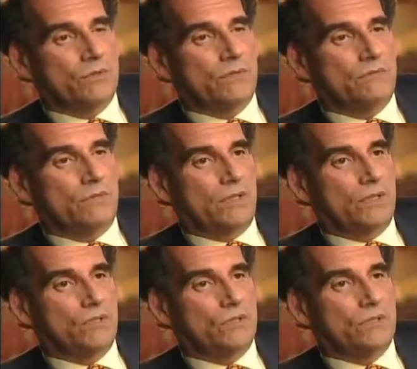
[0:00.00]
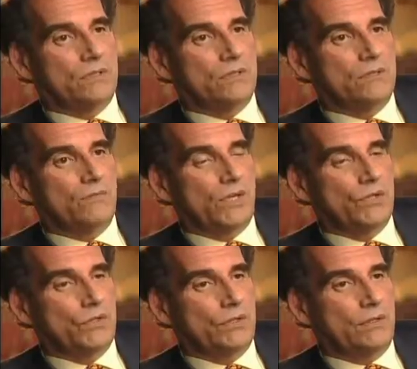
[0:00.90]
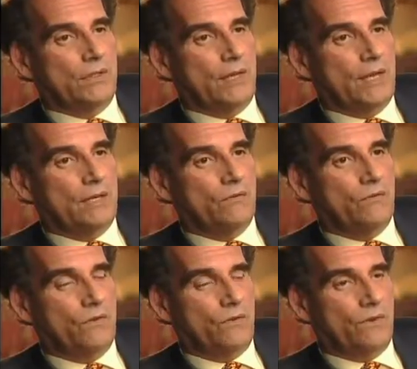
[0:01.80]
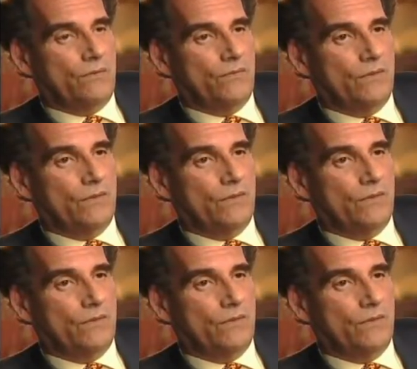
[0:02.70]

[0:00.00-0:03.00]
of religious expression in any form